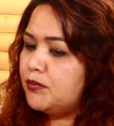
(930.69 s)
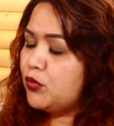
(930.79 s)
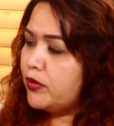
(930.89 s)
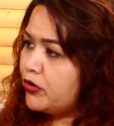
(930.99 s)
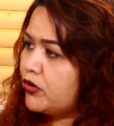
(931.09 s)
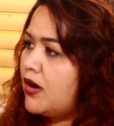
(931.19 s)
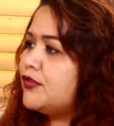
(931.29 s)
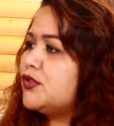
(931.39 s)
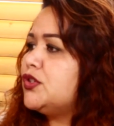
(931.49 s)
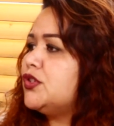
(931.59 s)
perimeter
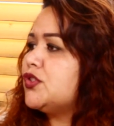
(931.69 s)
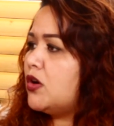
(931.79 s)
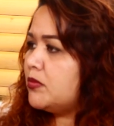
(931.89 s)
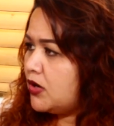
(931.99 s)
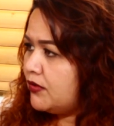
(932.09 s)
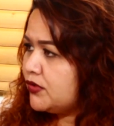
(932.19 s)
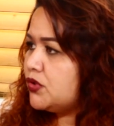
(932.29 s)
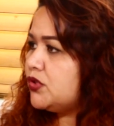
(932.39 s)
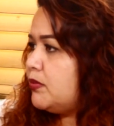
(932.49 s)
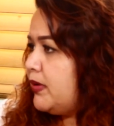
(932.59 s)
officers, mm -hmm. armed
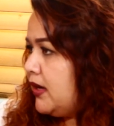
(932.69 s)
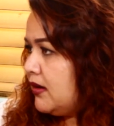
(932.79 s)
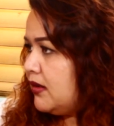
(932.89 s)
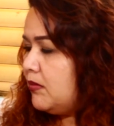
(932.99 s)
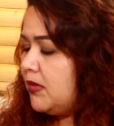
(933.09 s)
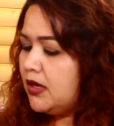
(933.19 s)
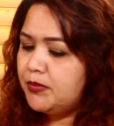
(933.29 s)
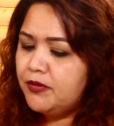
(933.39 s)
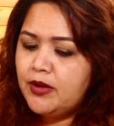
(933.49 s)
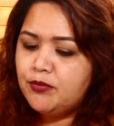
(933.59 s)
officers, depending on the
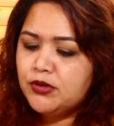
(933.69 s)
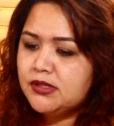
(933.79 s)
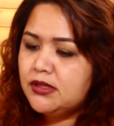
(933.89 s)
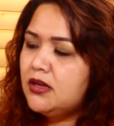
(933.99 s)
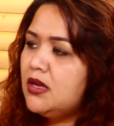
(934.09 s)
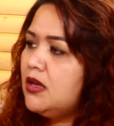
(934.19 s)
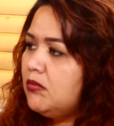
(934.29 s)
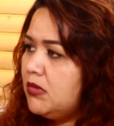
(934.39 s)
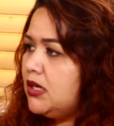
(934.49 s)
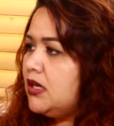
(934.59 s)
makeup of that prison,
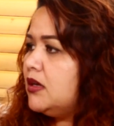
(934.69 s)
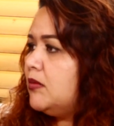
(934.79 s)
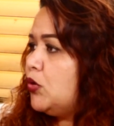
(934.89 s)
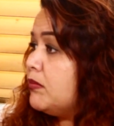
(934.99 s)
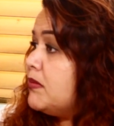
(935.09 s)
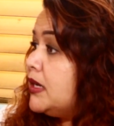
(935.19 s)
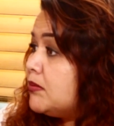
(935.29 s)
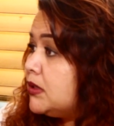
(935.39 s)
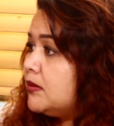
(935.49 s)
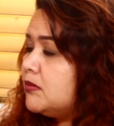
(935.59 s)
medium or
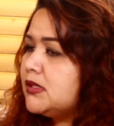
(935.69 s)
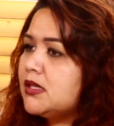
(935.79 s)
minimum.